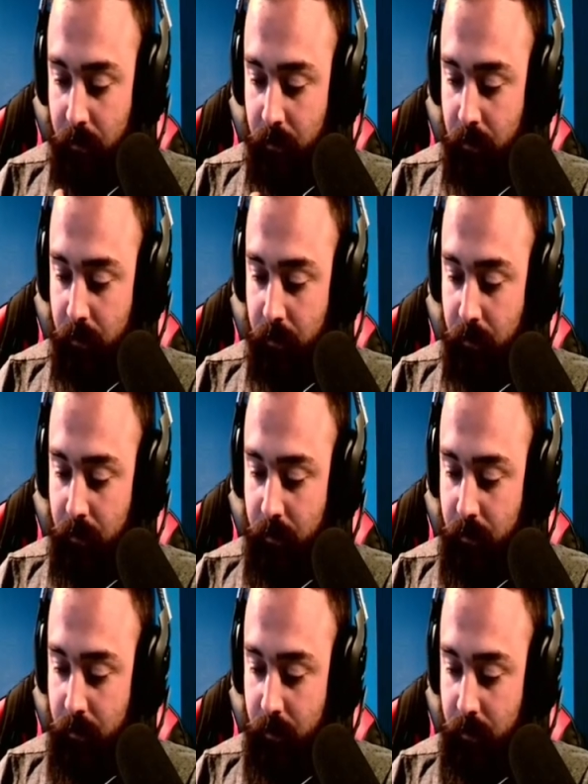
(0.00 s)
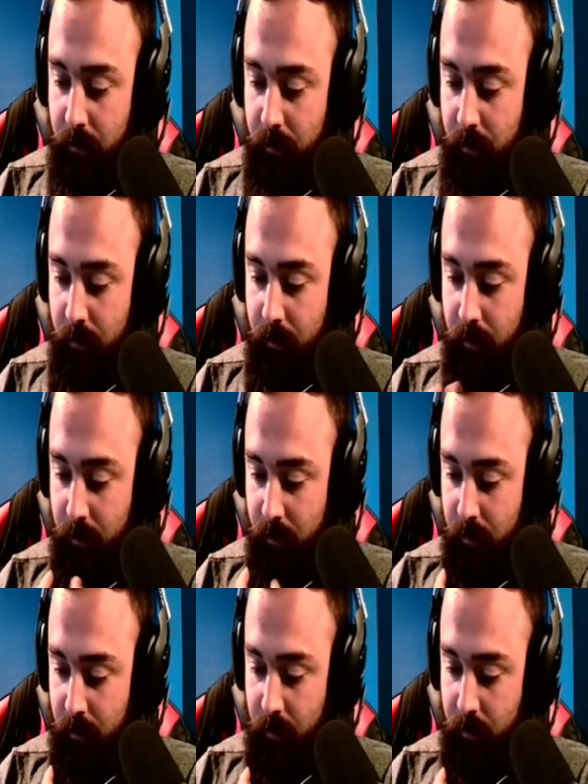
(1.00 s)

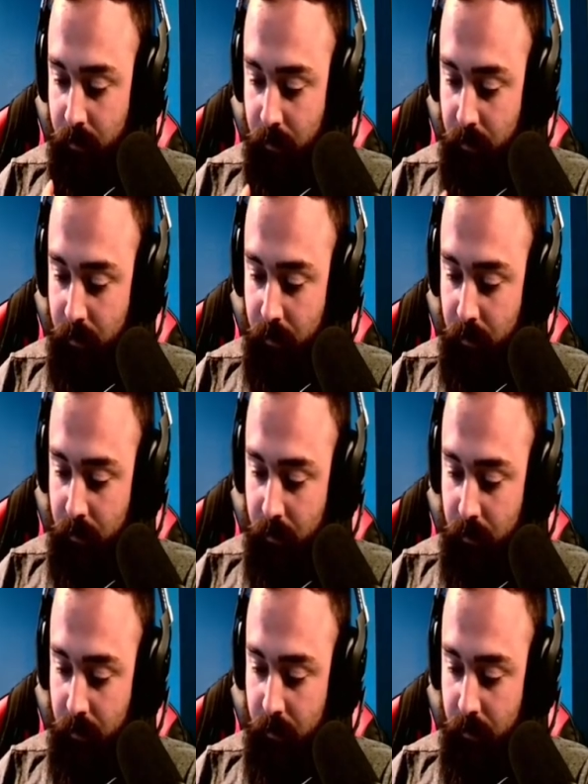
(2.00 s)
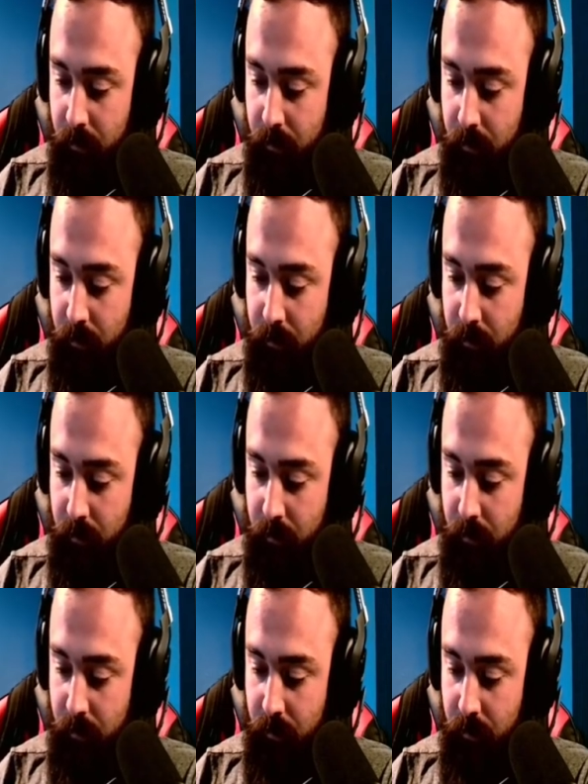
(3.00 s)

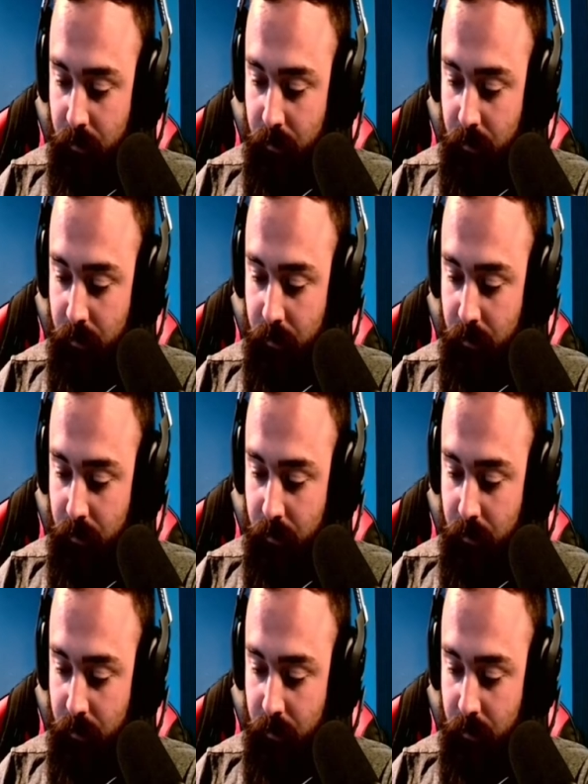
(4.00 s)
The person shown says nothing.